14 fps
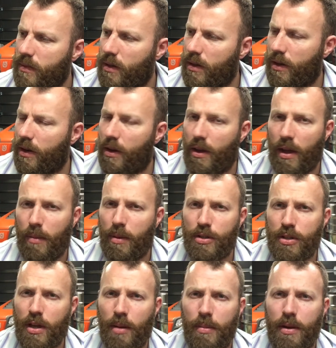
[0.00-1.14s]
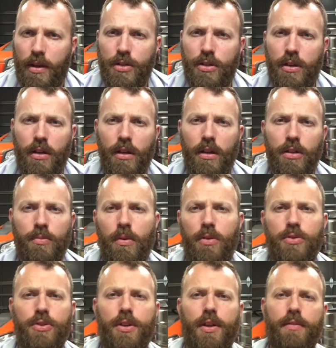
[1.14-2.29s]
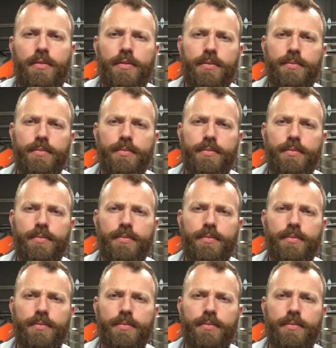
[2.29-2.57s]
I don't know how much carbonation an English mild should have.